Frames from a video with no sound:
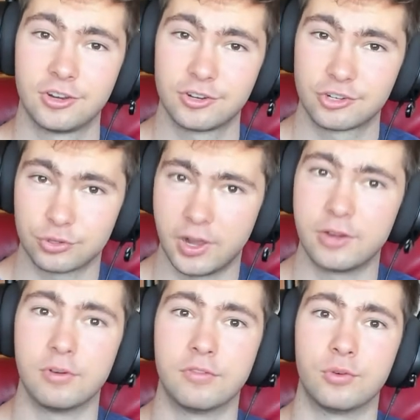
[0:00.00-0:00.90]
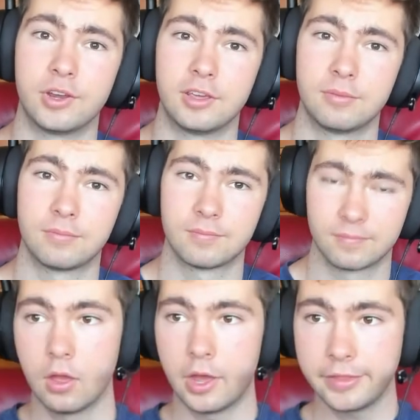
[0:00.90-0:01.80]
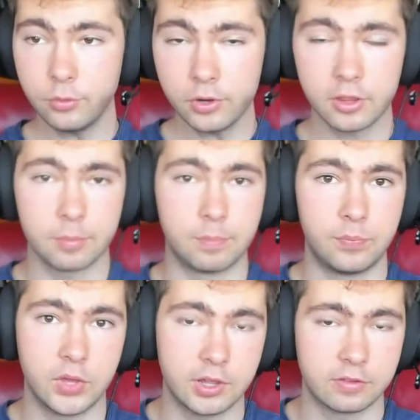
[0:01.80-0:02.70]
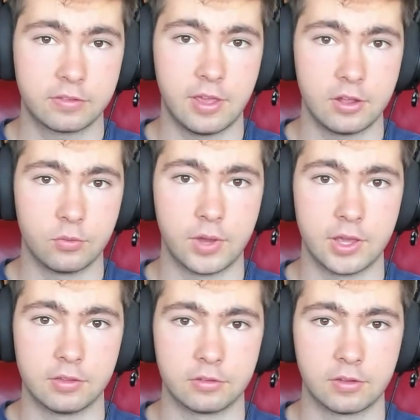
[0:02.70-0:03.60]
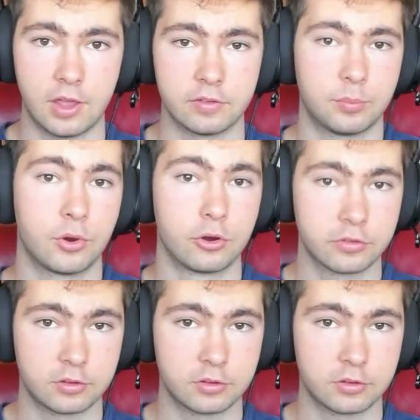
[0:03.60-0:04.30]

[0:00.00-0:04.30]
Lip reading: try to avoid it. I think one of the biggest takeaways as a person